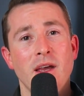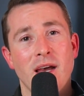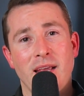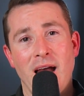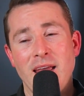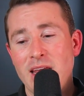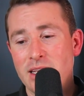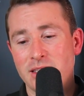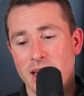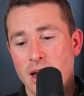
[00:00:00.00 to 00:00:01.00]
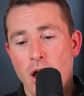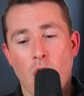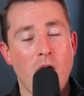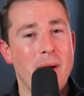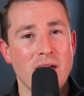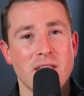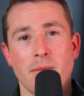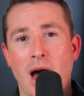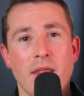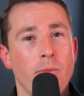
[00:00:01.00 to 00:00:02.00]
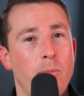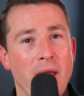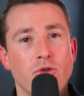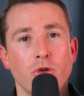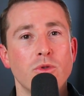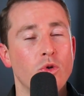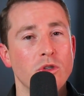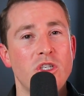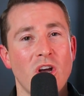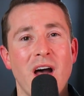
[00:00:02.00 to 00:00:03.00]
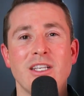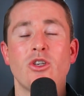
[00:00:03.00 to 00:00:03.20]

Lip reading: okay, is that I'm asking them, are the bedrooms good size?